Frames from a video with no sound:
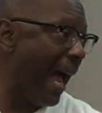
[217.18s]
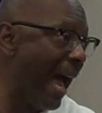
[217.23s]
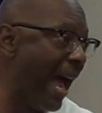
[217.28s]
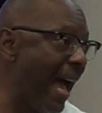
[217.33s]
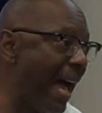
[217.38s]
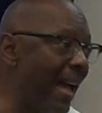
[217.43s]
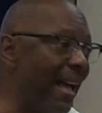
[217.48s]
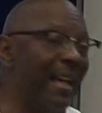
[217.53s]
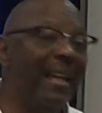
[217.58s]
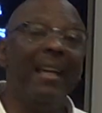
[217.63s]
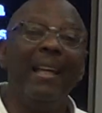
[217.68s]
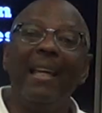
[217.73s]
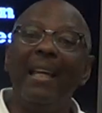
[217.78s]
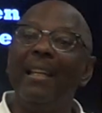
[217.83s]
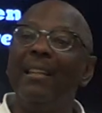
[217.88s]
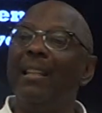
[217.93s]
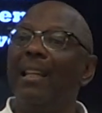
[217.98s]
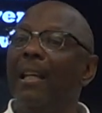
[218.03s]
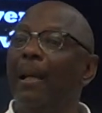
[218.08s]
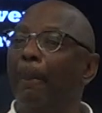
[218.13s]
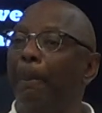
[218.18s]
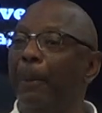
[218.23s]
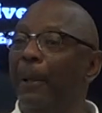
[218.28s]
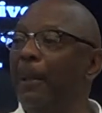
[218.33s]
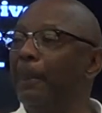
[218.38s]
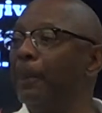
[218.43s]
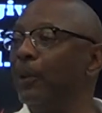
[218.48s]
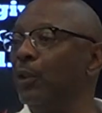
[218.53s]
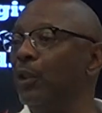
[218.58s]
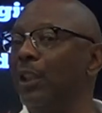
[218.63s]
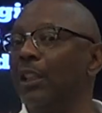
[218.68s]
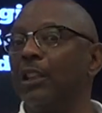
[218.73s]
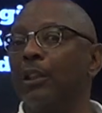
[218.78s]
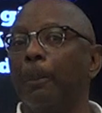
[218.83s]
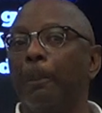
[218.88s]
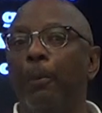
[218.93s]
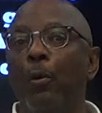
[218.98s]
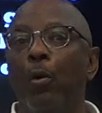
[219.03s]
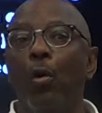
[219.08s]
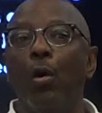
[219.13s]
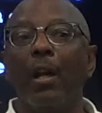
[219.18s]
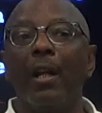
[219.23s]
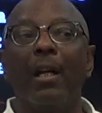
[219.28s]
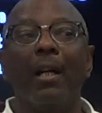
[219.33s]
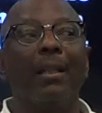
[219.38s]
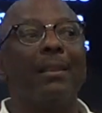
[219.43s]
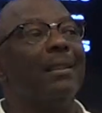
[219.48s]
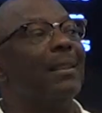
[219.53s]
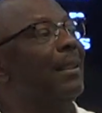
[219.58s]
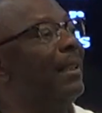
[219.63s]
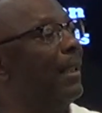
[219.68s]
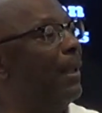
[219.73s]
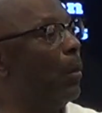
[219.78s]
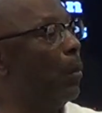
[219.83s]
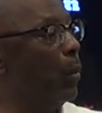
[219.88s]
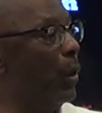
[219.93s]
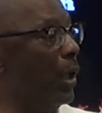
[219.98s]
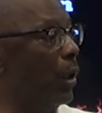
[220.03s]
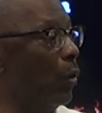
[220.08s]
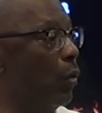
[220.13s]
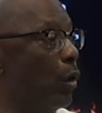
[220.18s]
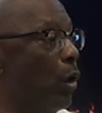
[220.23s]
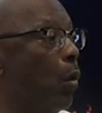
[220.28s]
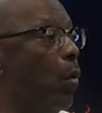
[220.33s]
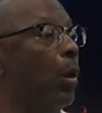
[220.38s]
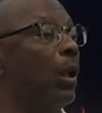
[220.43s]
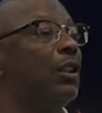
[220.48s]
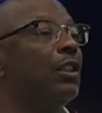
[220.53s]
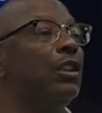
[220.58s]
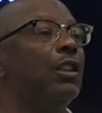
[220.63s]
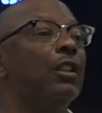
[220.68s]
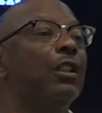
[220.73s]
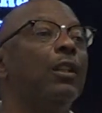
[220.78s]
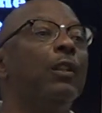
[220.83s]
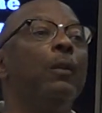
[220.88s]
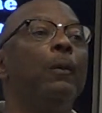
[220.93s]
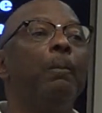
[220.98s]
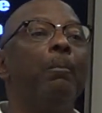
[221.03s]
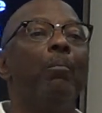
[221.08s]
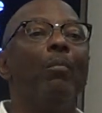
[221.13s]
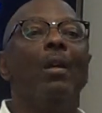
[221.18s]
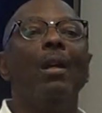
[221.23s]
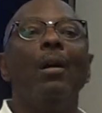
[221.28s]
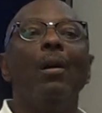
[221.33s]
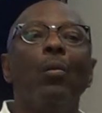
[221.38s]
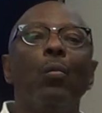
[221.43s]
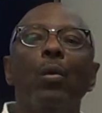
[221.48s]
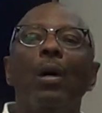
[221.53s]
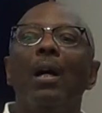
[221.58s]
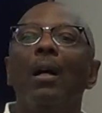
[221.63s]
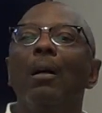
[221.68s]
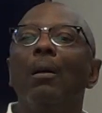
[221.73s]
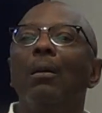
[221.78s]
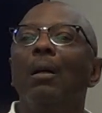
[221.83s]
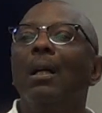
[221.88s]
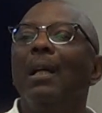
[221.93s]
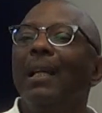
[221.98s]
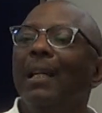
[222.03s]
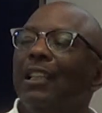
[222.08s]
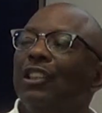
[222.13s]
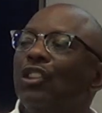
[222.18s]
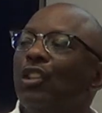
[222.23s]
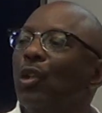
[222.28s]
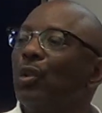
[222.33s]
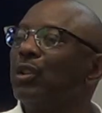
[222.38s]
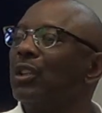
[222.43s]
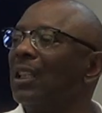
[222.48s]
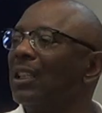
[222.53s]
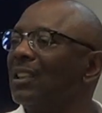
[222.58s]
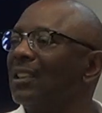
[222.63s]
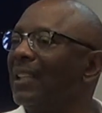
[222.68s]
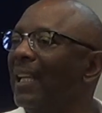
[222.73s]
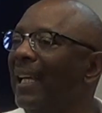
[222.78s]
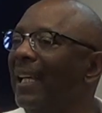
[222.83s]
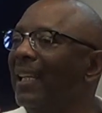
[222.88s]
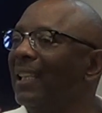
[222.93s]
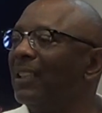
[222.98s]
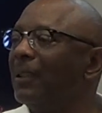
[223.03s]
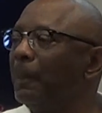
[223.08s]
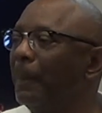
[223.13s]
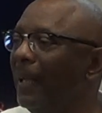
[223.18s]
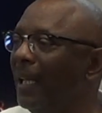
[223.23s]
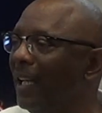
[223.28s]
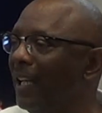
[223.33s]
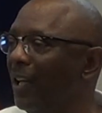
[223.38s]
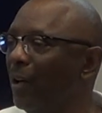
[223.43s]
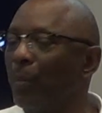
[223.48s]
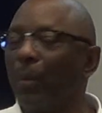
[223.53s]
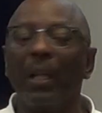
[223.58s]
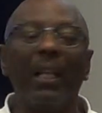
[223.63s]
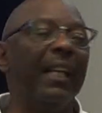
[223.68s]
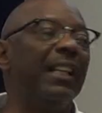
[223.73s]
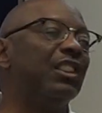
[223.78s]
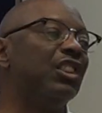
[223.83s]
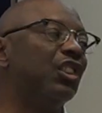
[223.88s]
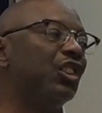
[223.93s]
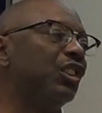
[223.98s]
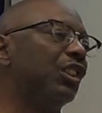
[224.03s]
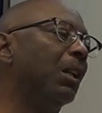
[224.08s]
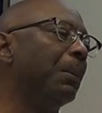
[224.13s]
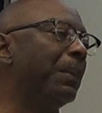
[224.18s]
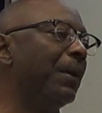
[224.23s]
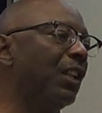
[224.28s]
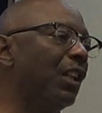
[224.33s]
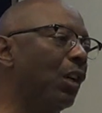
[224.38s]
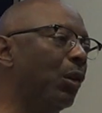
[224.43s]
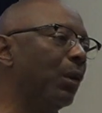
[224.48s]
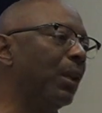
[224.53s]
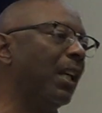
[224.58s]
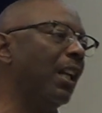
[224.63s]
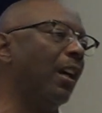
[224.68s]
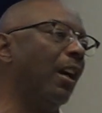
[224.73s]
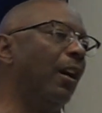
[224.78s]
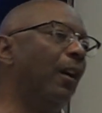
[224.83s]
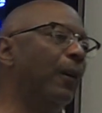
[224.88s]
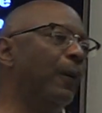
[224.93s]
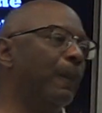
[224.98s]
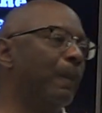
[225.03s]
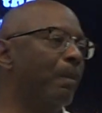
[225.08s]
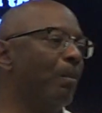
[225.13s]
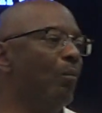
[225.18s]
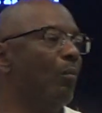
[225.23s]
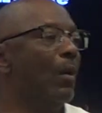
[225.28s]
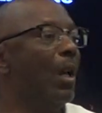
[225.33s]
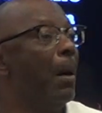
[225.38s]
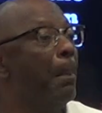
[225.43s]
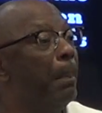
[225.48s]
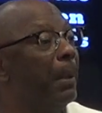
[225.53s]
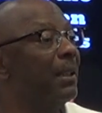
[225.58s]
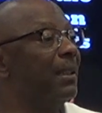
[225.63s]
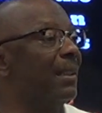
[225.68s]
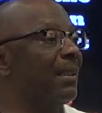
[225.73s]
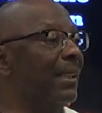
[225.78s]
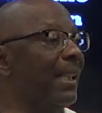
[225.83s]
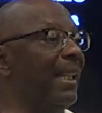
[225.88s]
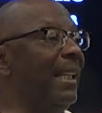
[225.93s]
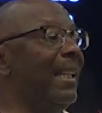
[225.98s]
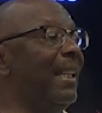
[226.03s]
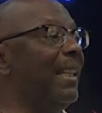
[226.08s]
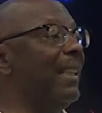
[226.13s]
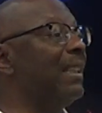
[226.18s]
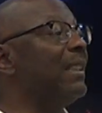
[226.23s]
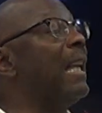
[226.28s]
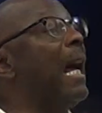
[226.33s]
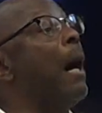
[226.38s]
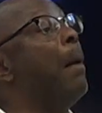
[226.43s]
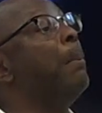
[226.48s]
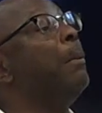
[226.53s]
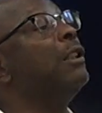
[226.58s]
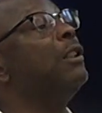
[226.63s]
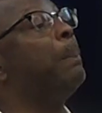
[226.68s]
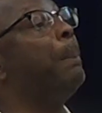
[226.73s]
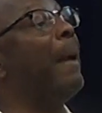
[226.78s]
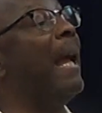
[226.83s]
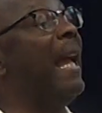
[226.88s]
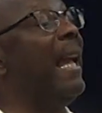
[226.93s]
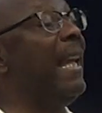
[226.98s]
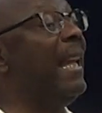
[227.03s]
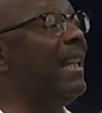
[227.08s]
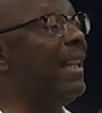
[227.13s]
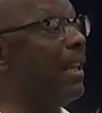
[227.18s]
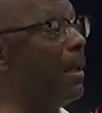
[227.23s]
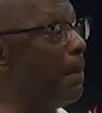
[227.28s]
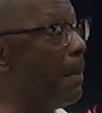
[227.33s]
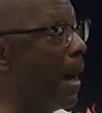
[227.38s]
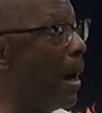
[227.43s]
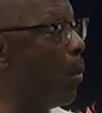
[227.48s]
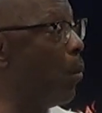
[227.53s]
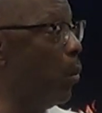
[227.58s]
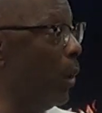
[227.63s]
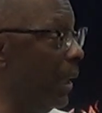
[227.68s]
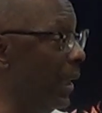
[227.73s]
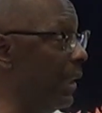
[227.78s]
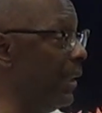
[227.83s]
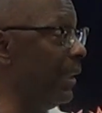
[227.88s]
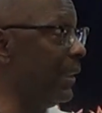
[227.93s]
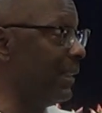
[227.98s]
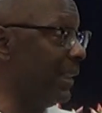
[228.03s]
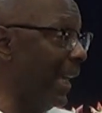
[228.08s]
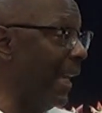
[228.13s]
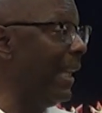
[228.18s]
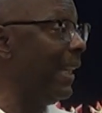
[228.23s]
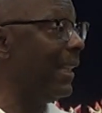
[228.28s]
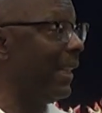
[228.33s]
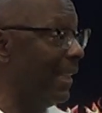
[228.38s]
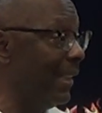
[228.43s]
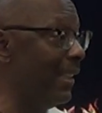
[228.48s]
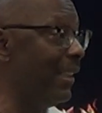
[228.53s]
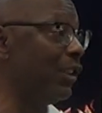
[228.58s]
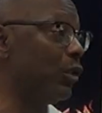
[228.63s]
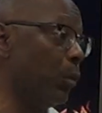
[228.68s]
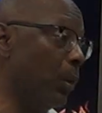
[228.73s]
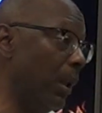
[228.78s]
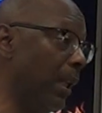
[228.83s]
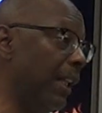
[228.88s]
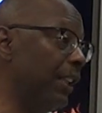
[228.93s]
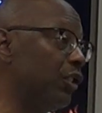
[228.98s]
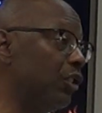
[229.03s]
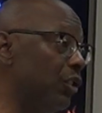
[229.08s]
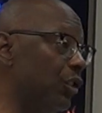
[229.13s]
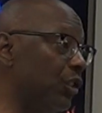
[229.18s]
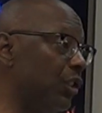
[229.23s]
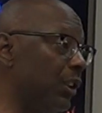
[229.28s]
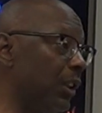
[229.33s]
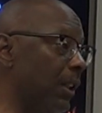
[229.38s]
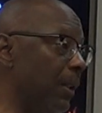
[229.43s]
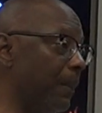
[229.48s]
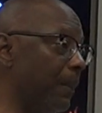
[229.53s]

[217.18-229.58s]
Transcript: high and then people disappoint us and then we don't know what to do. Well, it's no such thing as being in a relationship and don't get hurt. But the thing is, how much pain am I willing to take in this relationship?